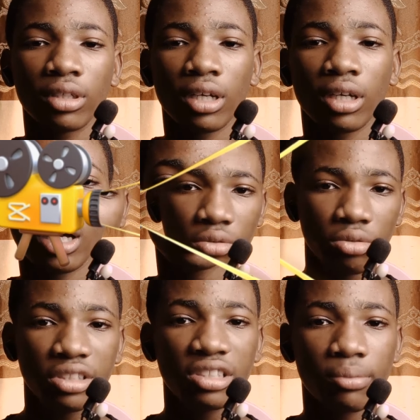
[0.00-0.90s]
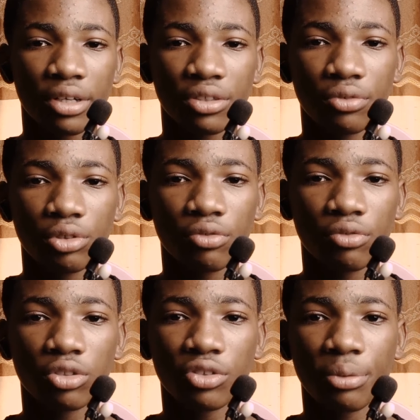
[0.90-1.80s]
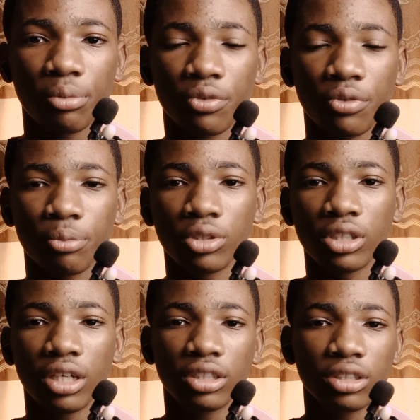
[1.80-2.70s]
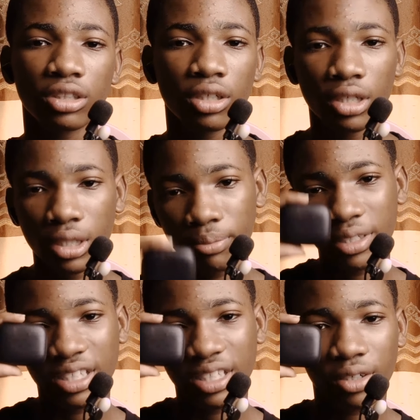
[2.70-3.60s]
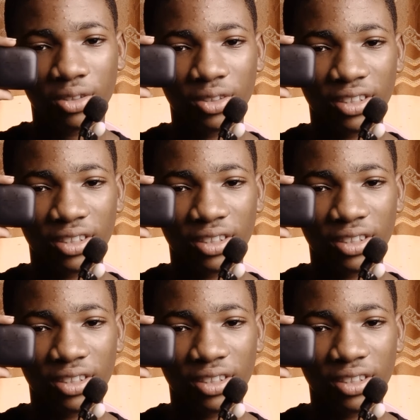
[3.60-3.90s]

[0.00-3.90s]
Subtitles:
and you get my review of the Oraimo FreePods Lite. Peace out.